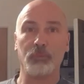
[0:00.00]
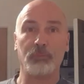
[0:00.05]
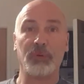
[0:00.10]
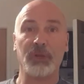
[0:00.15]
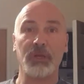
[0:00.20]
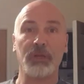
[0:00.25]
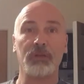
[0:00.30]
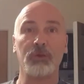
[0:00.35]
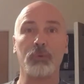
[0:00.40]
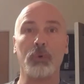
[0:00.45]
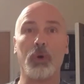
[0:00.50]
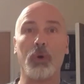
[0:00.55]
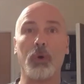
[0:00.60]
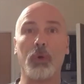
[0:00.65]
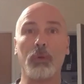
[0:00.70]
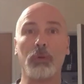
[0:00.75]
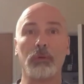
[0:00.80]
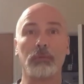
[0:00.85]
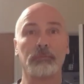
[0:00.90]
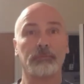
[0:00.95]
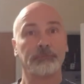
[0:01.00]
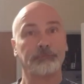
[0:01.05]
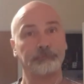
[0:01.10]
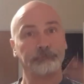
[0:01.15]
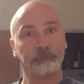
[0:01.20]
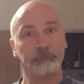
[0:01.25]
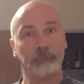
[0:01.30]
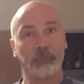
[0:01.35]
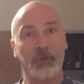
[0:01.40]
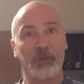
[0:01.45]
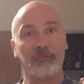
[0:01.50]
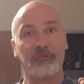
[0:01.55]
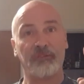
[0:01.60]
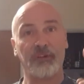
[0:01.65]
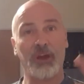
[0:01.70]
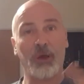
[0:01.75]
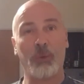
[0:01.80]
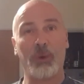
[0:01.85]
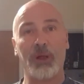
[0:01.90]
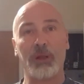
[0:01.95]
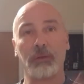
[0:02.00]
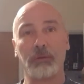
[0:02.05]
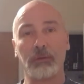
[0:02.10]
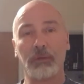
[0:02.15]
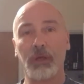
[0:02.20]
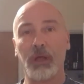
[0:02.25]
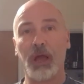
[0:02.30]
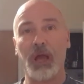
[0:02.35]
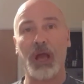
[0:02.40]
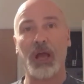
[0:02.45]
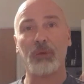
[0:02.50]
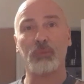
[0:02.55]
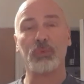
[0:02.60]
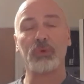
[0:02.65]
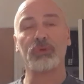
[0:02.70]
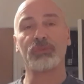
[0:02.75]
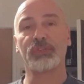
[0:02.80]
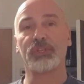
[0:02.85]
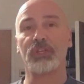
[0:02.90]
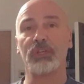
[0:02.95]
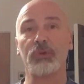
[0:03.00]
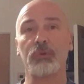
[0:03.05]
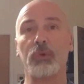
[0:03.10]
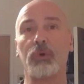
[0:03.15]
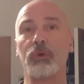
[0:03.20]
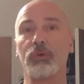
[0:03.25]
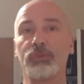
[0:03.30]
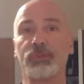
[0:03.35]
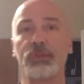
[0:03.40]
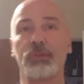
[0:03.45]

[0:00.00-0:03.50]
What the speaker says: bidding you all farewell, and we'll see you all